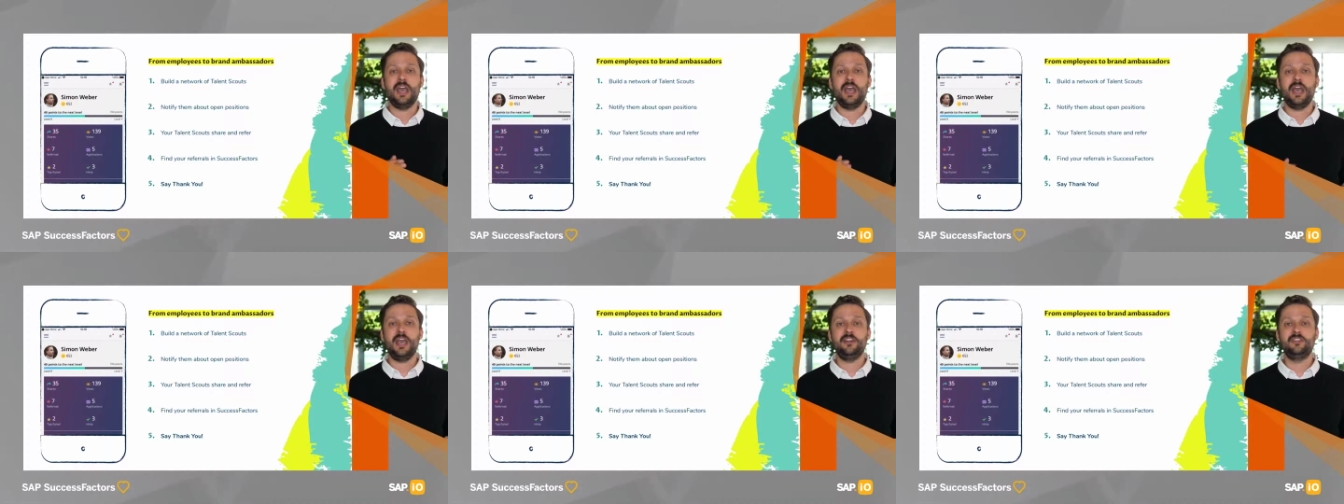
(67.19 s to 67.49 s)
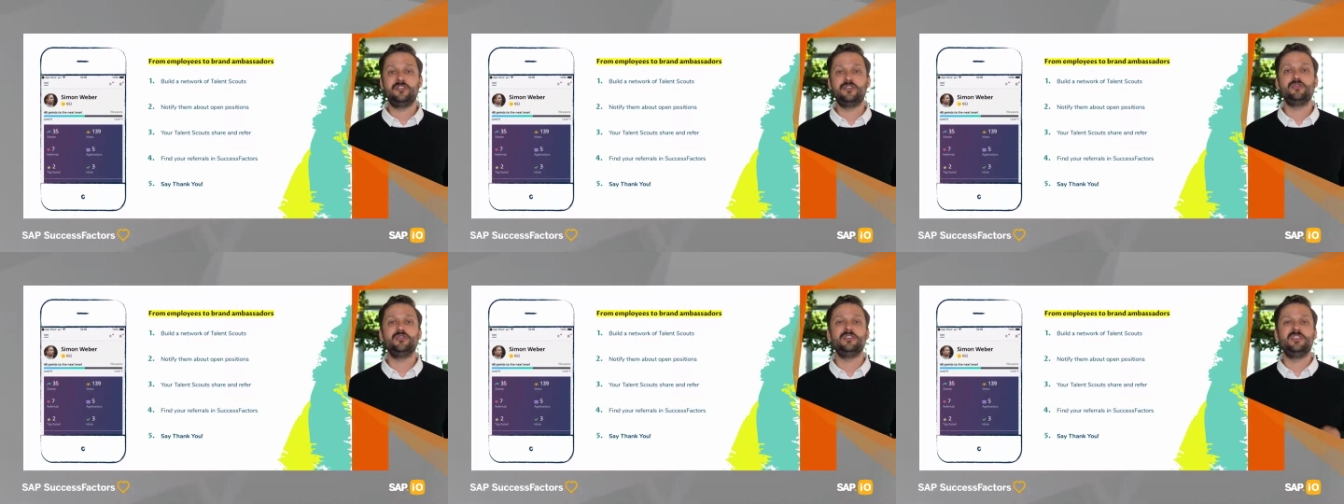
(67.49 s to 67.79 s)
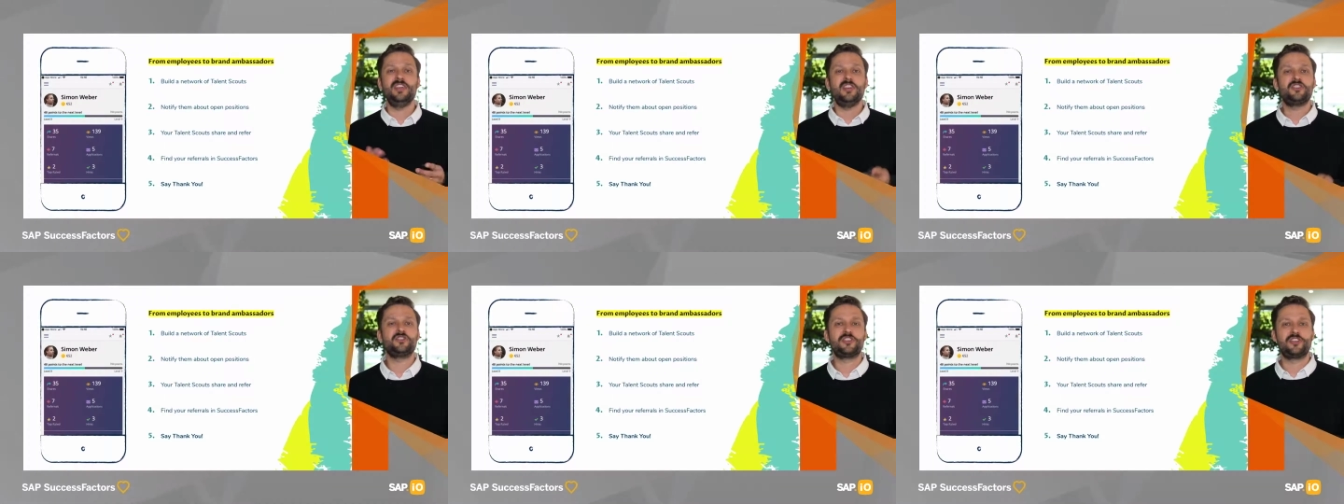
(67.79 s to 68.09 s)
into
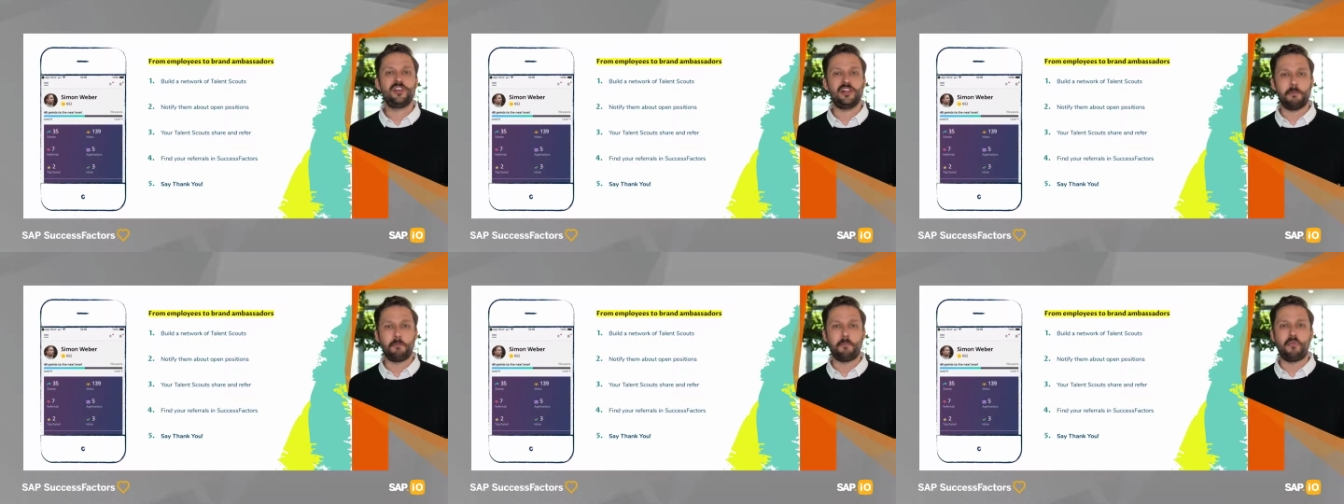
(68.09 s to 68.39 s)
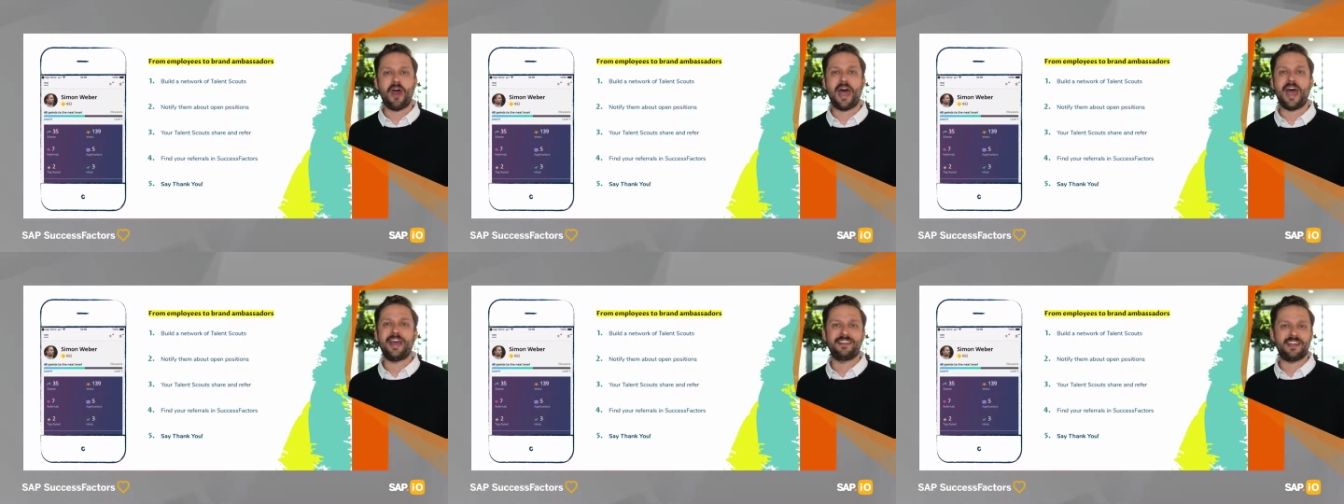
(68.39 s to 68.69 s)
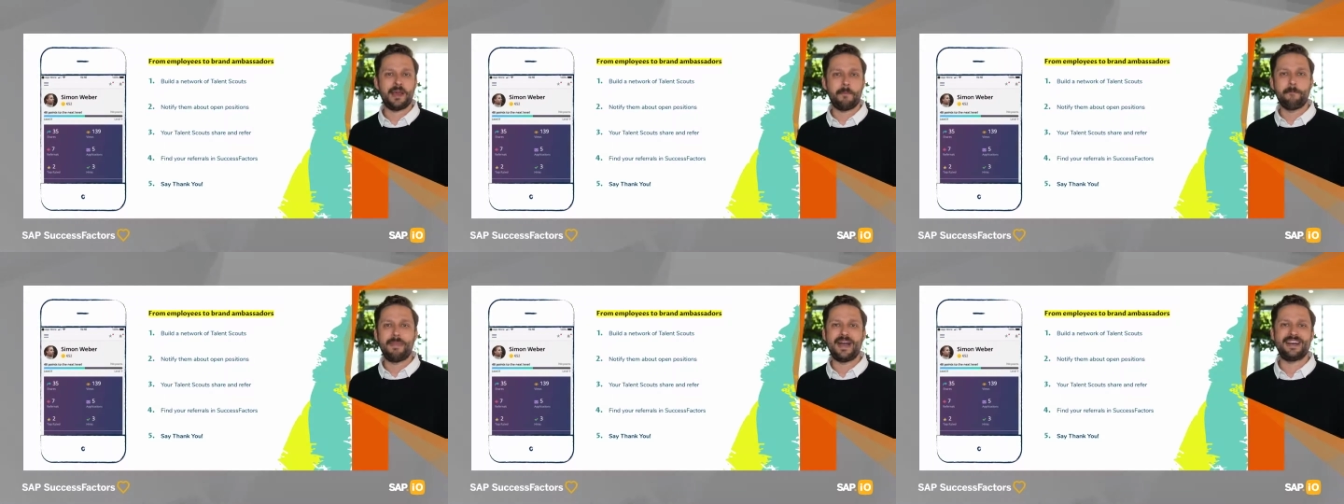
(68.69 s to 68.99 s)
digital brand
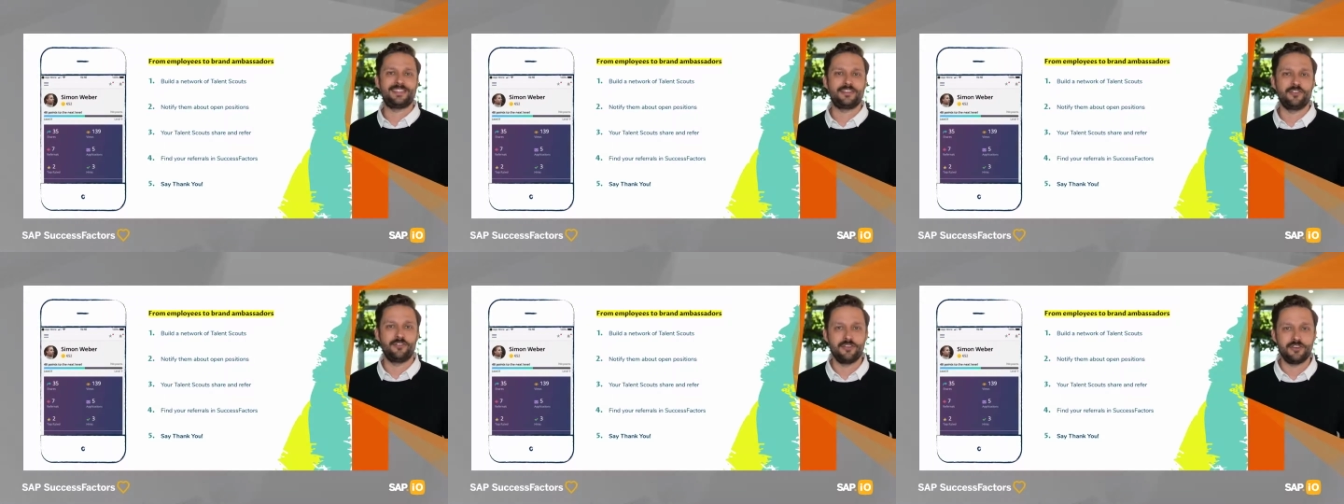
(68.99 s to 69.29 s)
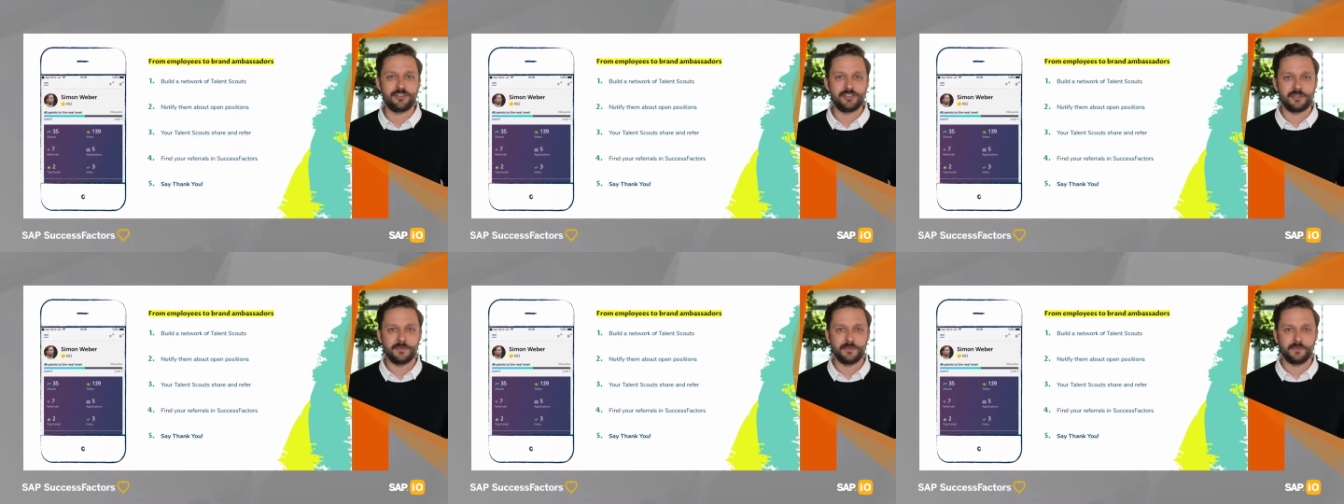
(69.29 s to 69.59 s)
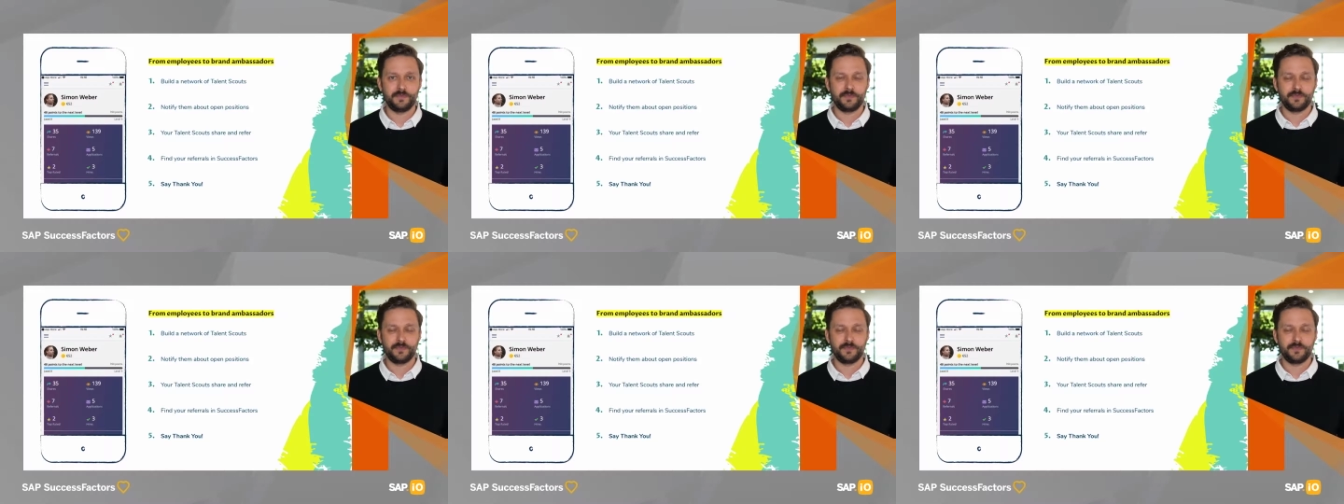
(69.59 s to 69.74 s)
ambassadors.